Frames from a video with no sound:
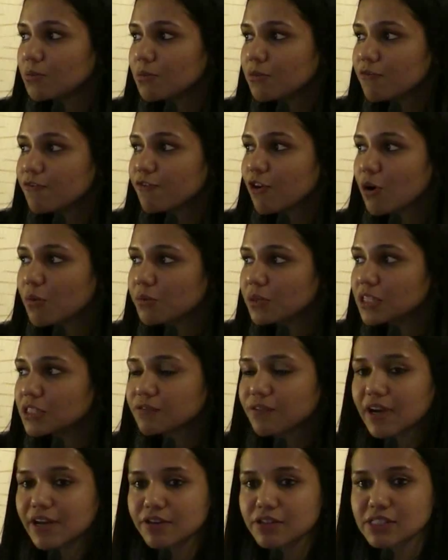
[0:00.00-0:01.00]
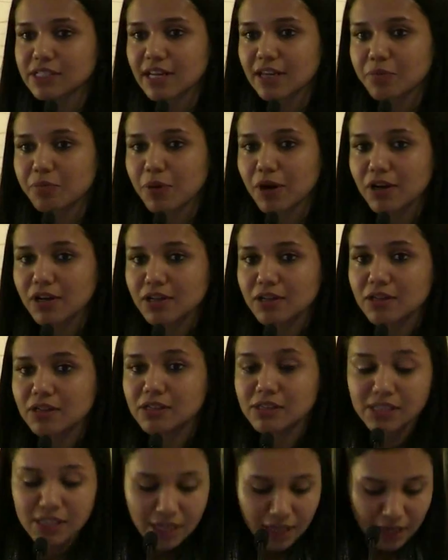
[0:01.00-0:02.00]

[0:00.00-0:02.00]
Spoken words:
form these virus-like particles.